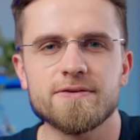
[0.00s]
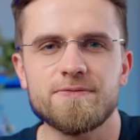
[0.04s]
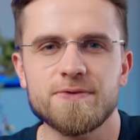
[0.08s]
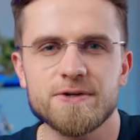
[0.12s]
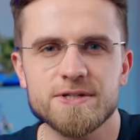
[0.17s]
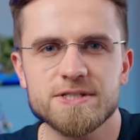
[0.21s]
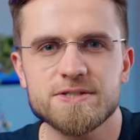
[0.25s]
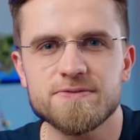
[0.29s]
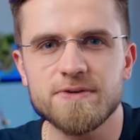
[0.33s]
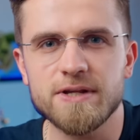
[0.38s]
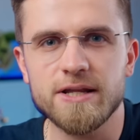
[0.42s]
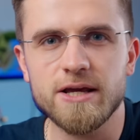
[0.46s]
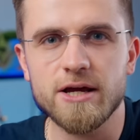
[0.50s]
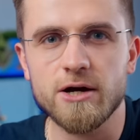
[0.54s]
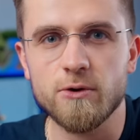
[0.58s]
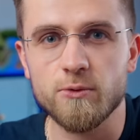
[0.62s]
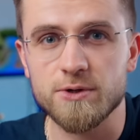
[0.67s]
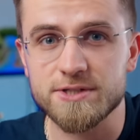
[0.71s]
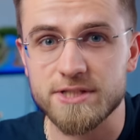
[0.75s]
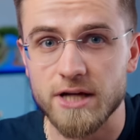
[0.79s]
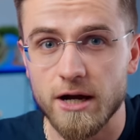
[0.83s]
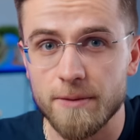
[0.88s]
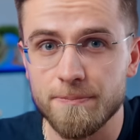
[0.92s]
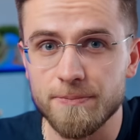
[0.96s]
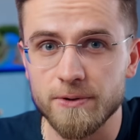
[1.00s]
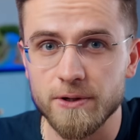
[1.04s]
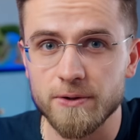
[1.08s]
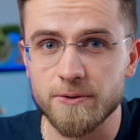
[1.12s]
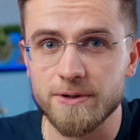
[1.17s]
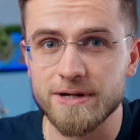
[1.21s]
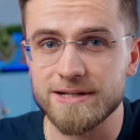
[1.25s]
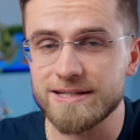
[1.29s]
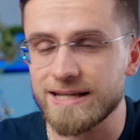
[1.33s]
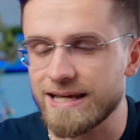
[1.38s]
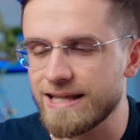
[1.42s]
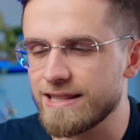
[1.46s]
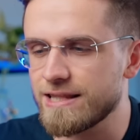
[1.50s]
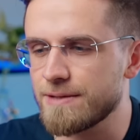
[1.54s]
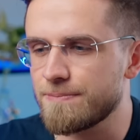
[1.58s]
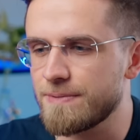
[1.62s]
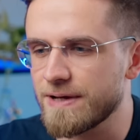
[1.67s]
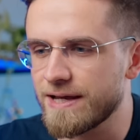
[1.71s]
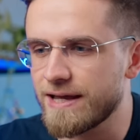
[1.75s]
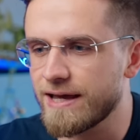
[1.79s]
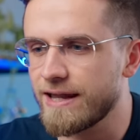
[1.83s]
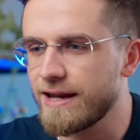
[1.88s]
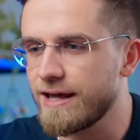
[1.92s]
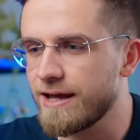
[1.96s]
first video was uploaded in the
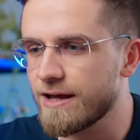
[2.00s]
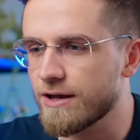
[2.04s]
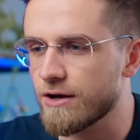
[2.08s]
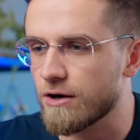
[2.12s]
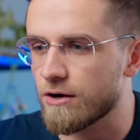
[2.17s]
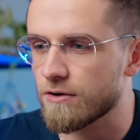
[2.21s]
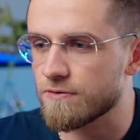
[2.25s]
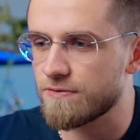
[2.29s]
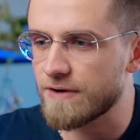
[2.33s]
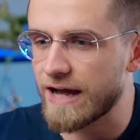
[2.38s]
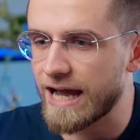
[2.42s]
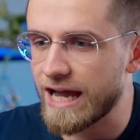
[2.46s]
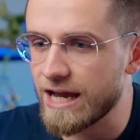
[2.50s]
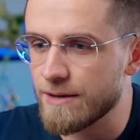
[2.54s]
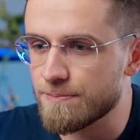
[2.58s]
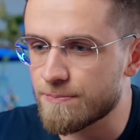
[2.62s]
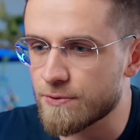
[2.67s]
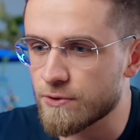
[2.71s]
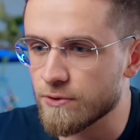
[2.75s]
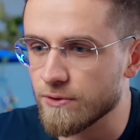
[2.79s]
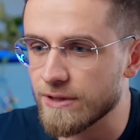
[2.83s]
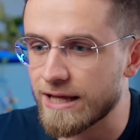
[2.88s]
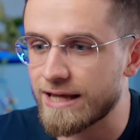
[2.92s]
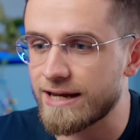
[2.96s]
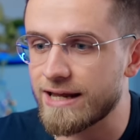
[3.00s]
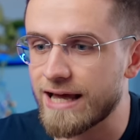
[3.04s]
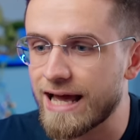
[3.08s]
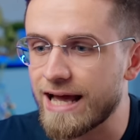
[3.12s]
beginning of April and